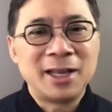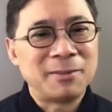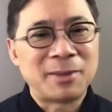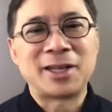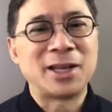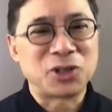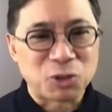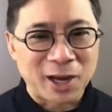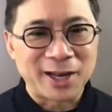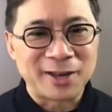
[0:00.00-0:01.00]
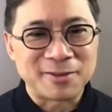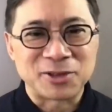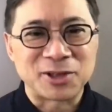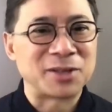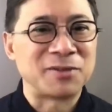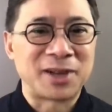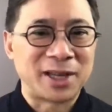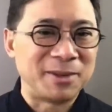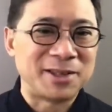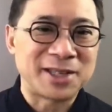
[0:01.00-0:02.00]
it might taste great. It's got some
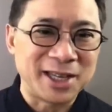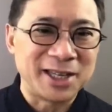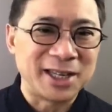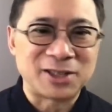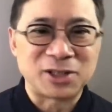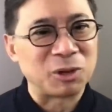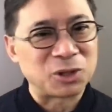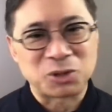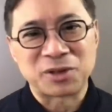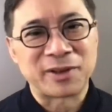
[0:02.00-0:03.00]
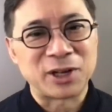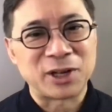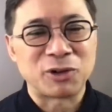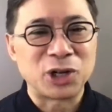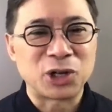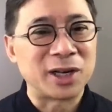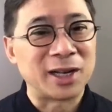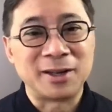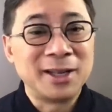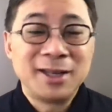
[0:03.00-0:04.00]
vitamin C in it. It's a great source of hydration
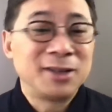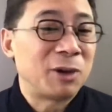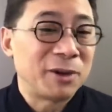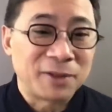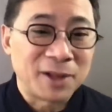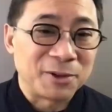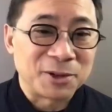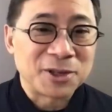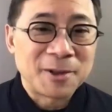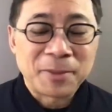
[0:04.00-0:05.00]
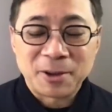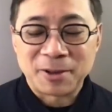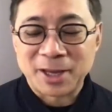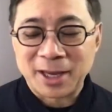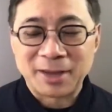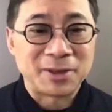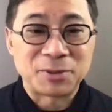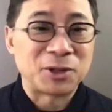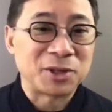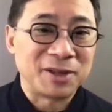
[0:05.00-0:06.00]
and great flavors, okay?
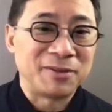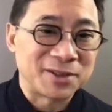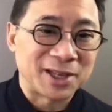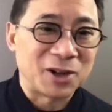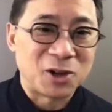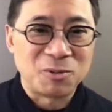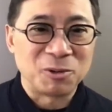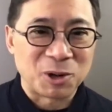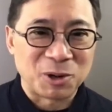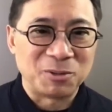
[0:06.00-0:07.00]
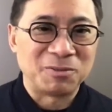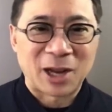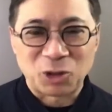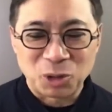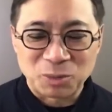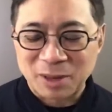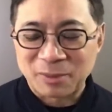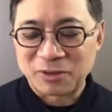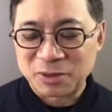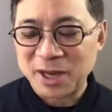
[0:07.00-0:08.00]
Especially if it's like a homegrown heirloom
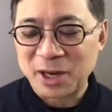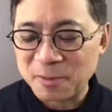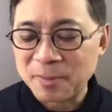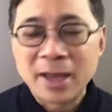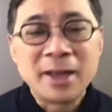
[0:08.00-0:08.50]
type of tomato.